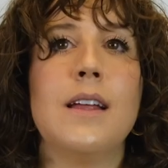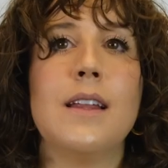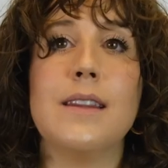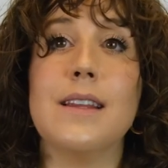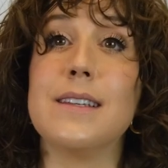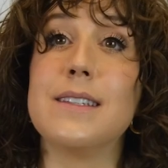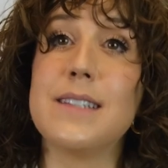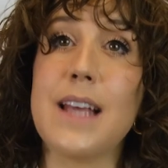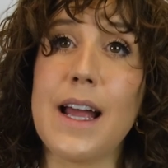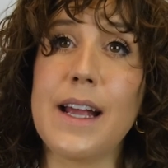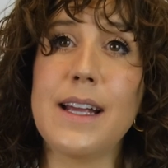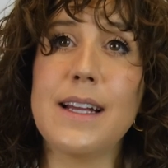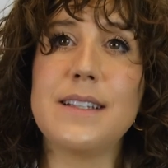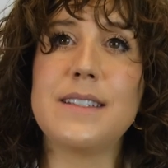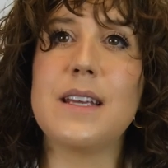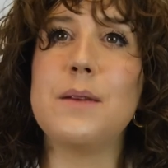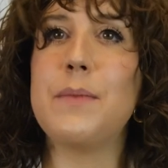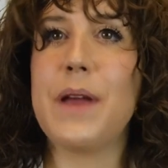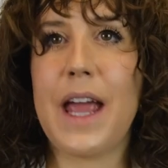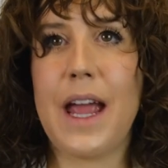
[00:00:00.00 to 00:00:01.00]
The
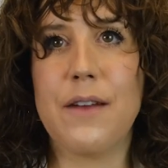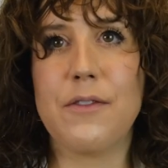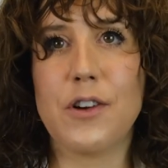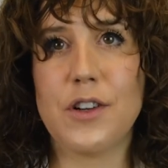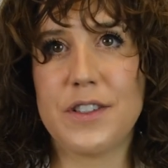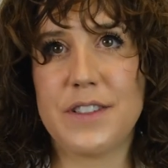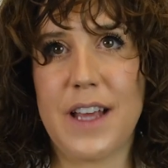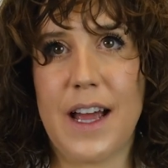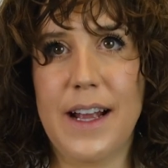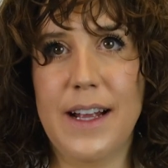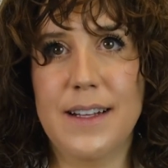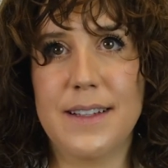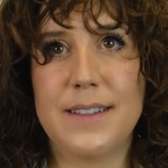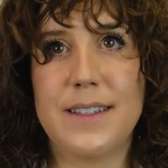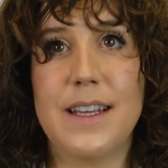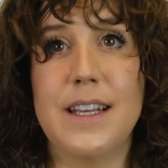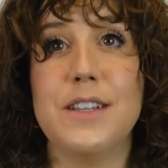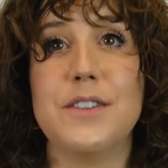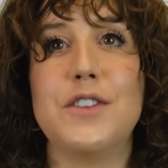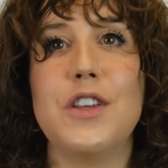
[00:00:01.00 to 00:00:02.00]
science in behavioral
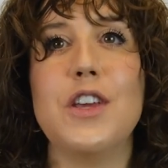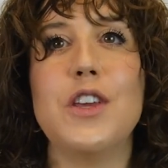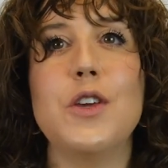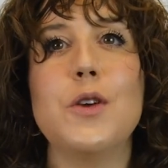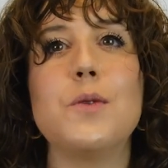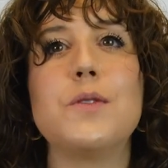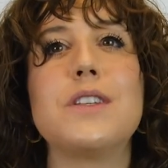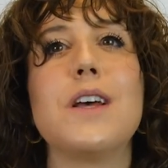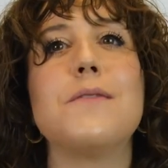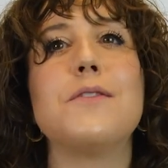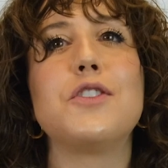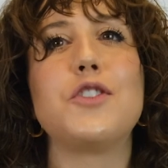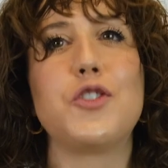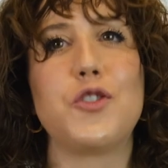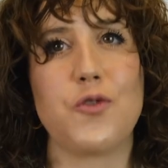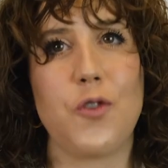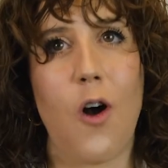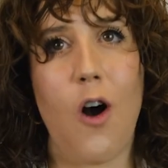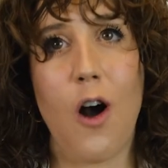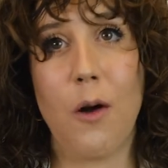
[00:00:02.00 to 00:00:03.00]
science is the use of a
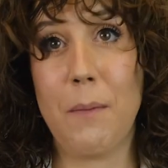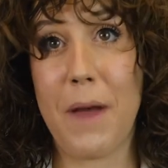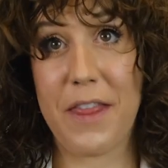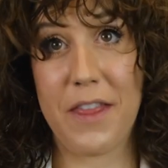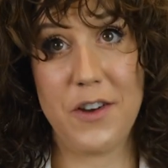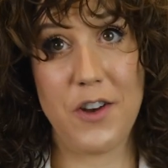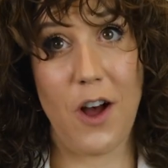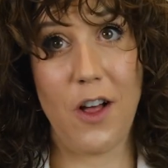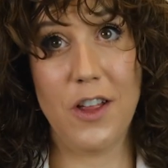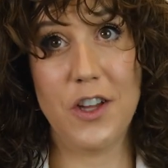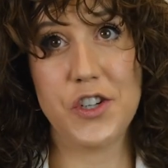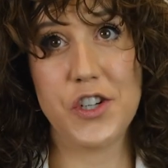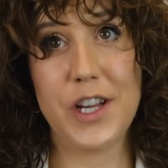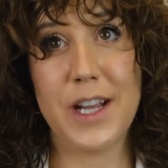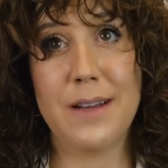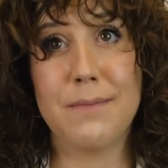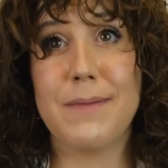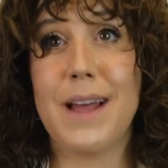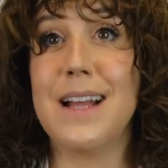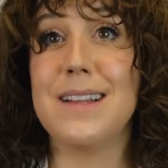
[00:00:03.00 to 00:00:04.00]
strong methodology